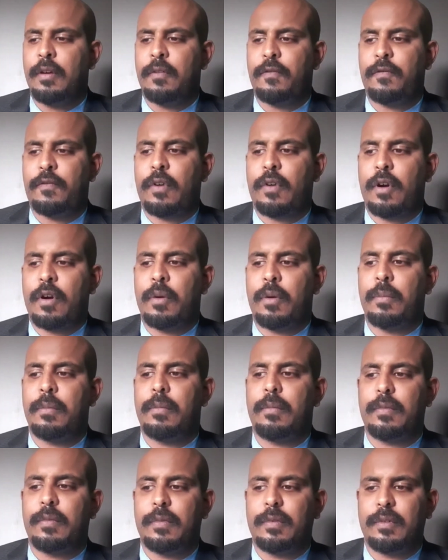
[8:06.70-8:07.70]

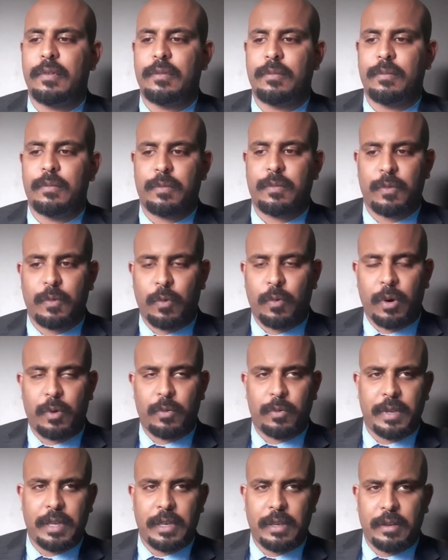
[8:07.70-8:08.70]
from what
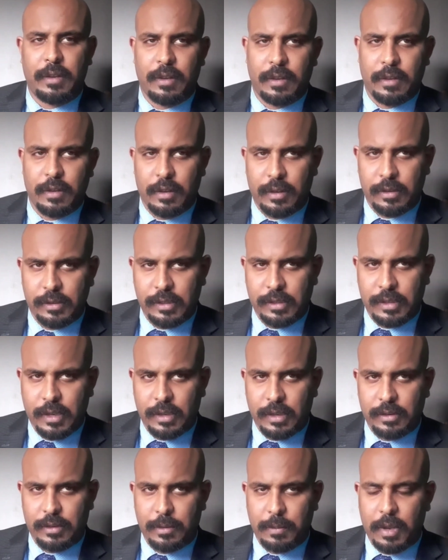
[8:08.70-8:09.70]
we
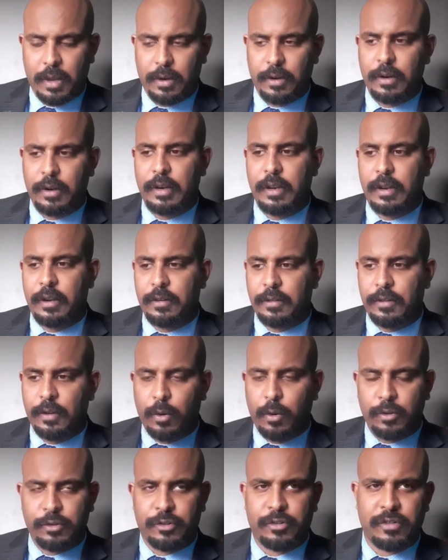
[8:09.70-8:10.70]
discussed about earlier, the
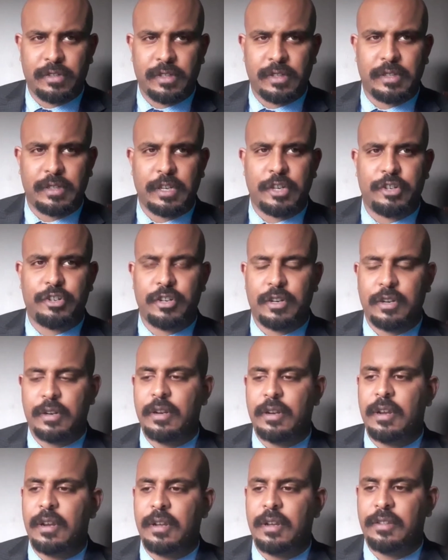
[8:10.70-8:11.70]
ostracization,
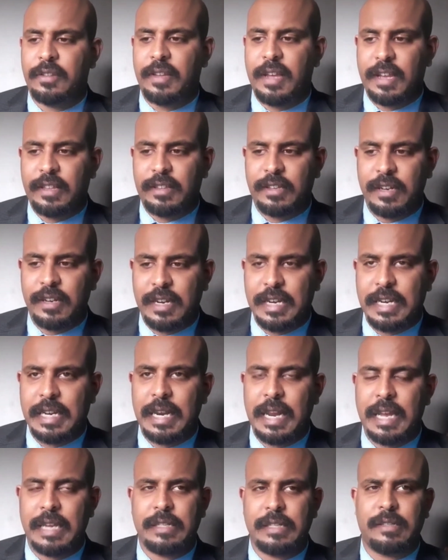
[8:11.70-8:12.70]
the ethnic
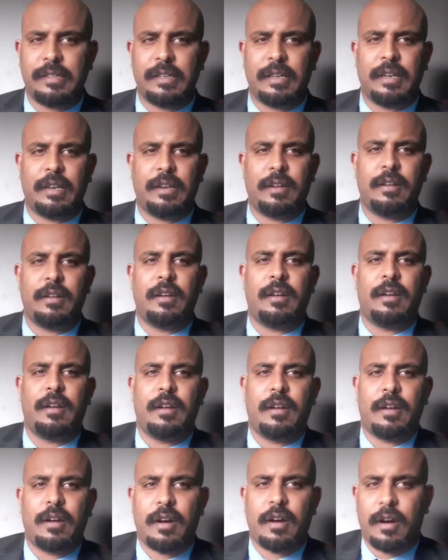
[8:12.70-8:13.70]
cleansing,
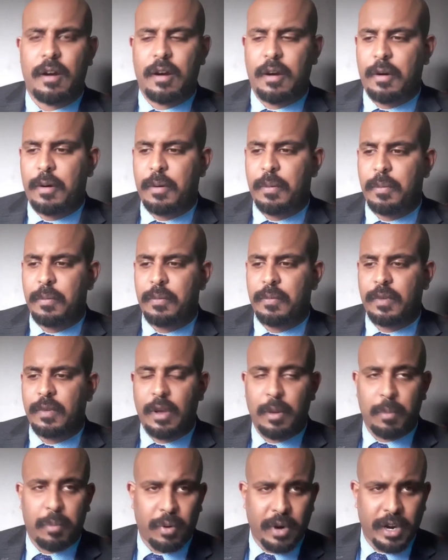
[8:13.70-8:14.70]

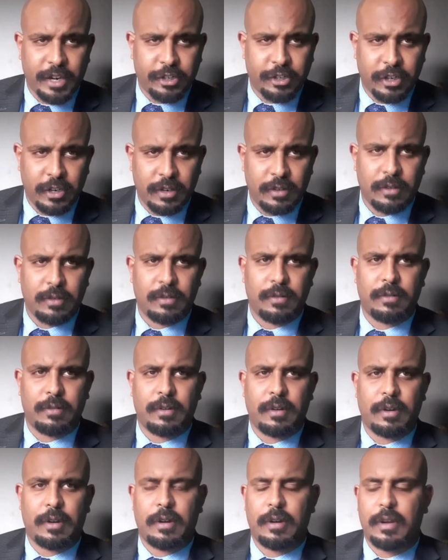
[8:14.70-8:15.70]
oppression,
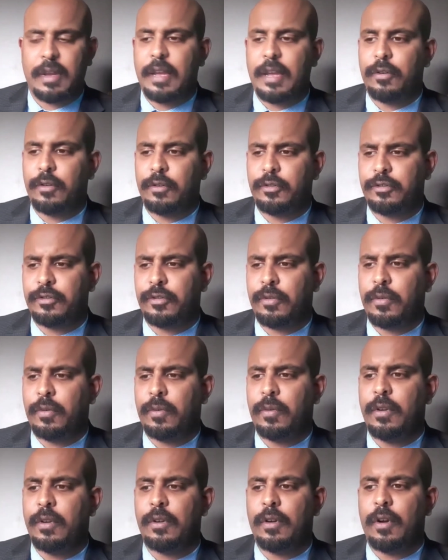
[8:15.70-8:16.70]
and also
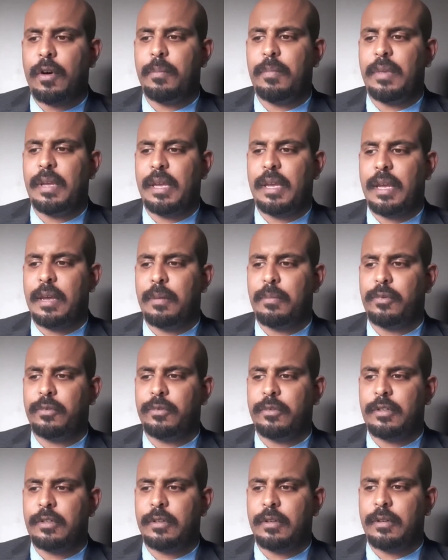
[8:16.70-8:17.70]
not being able
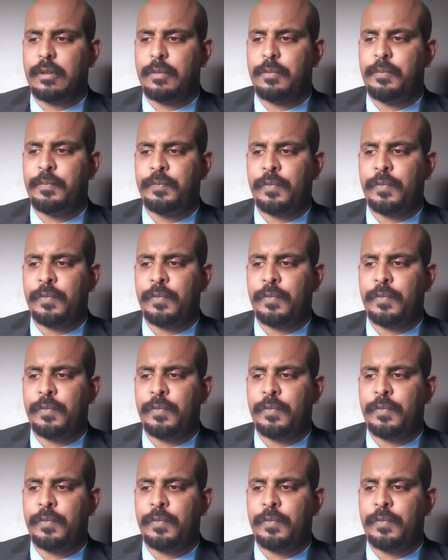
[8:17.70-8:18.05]
to